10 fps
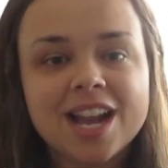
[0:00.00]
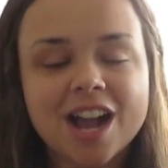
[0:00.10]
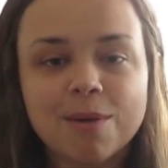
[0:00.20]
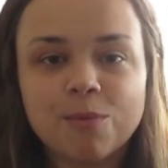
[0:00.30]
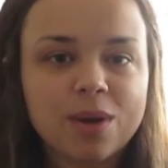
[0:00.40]

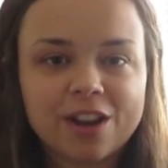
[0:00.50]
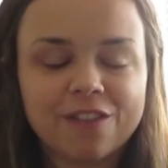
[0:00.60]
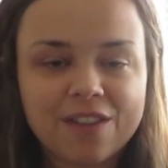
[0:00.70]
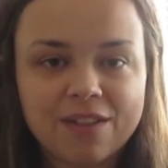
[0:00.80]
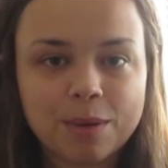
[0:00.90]
um, what
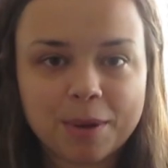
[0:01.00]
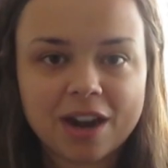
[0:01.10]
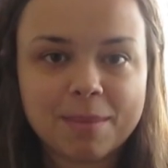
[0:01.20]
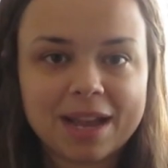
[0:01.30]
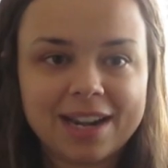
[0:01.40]
your favorite
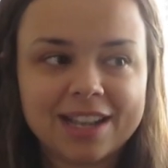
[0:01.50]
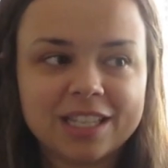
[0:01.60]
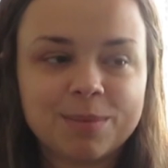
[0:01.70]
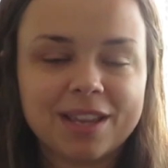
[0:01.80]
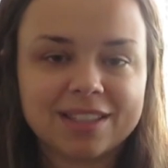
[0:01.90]
part about it
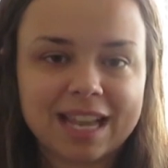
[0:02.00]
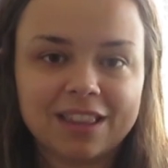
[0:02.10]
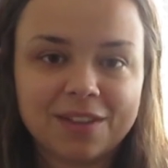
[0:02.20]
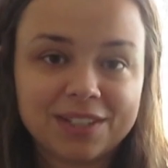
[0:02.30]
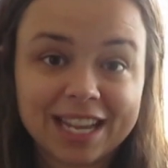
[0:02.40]
is because
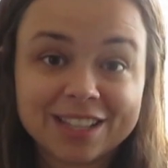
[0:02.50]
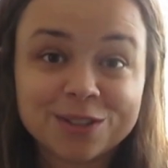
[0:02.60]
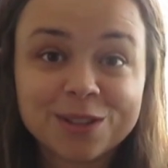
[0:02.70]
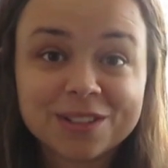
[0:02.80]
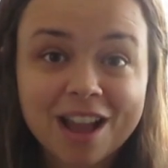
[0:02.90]
I'd love to
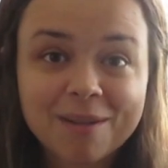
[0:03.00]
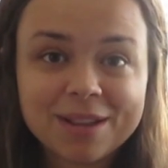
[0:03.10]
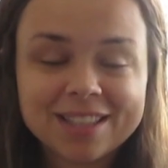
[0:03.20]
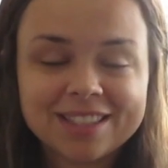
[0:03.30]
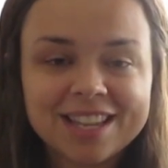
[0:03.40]
answer those
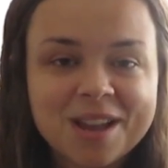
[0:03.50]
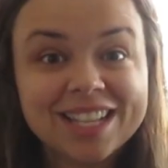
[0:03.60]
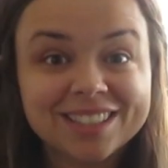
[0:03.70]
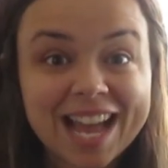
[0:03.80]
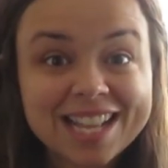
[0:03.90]
comments.
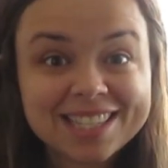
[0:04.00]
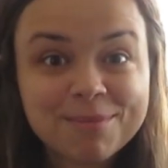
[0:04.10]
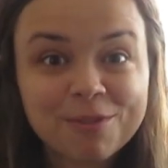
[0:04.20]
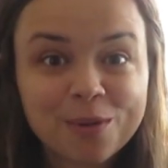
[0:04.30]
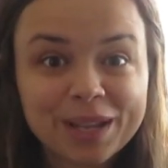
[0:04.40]

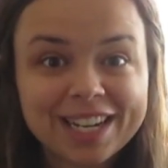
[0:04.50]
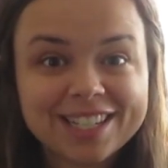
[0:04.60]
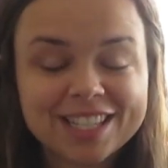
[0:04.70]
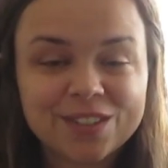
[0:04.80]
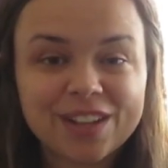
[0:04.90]
Lastly, before we get
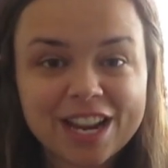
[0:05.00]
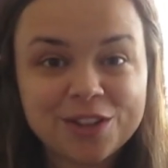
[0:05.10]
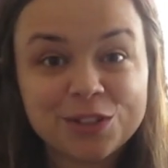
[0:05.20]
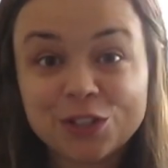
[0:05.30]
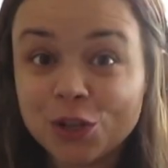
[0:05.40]
into this
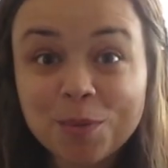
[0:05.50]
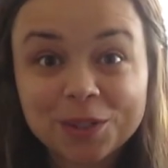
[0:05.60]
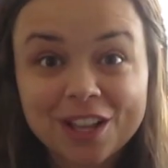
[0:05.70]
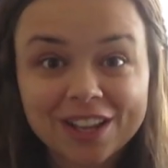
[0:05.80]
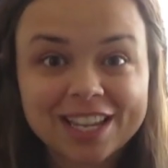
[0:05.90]
video,
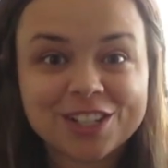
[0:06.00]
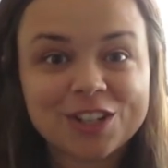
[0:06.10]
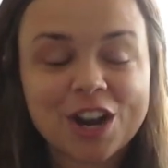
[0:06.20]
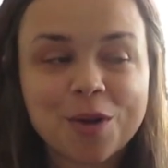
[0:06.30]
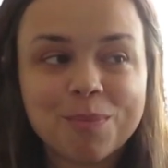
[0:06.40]
super long
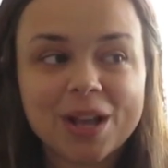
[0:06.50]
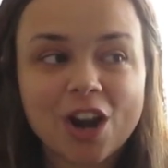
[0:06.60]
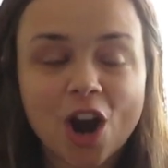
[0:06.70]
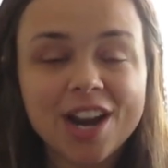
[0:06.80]
intro, but